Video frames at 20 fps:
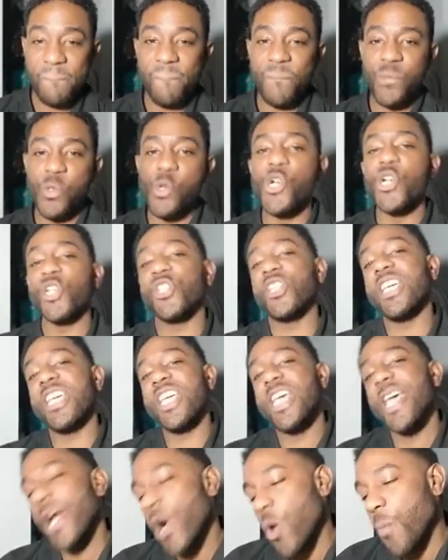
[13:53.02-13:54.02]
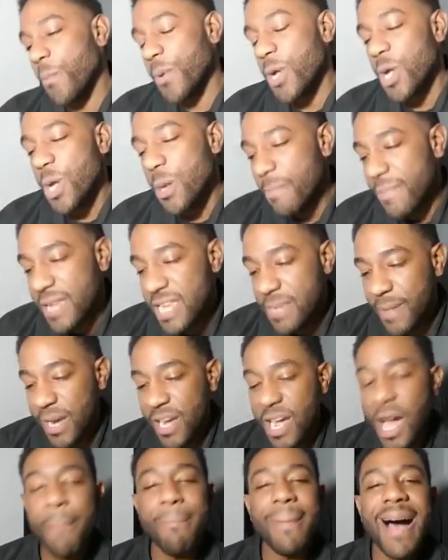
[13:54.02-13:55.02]
You're here to help me
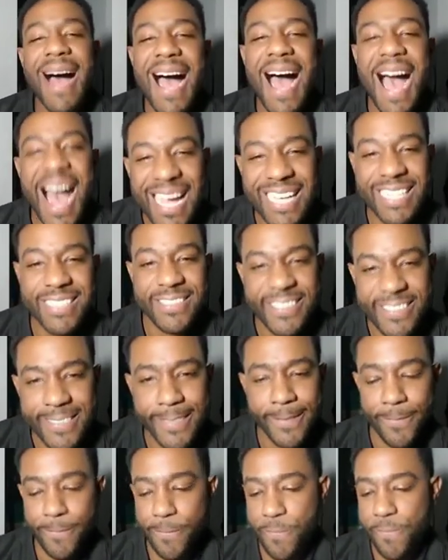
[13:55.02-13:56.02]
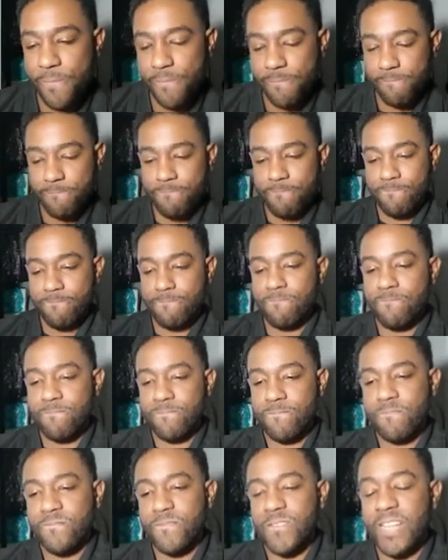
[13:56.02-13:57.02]
become my higher self.
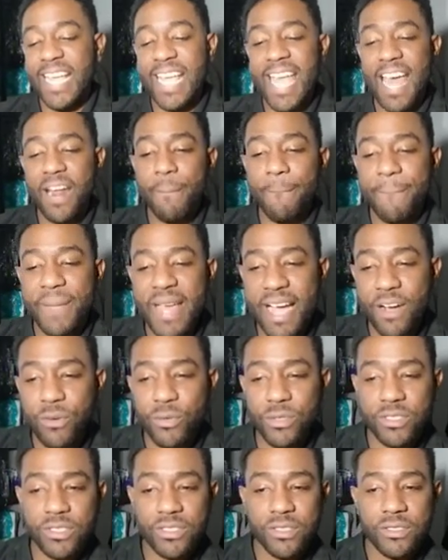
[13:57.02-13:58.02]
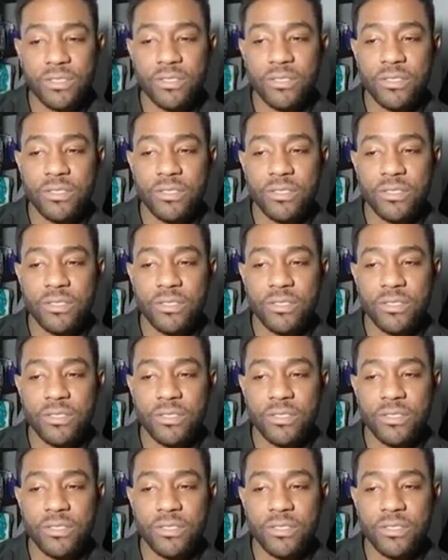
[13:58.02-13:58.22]
They got them backwards